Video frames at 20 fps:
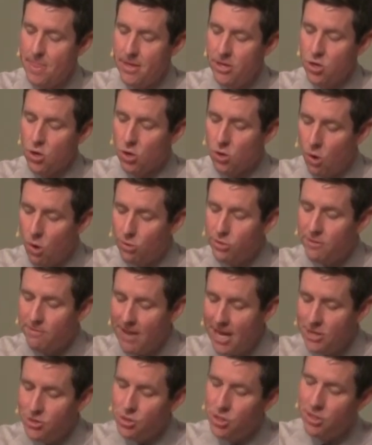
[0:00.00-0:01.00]
Your
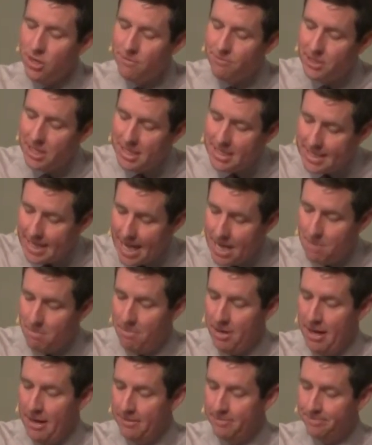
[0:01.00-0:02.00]
cultivation of
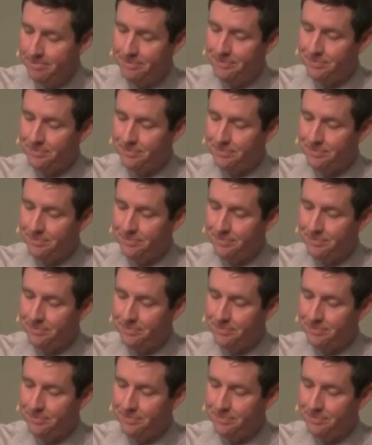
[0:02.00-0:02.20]
contentment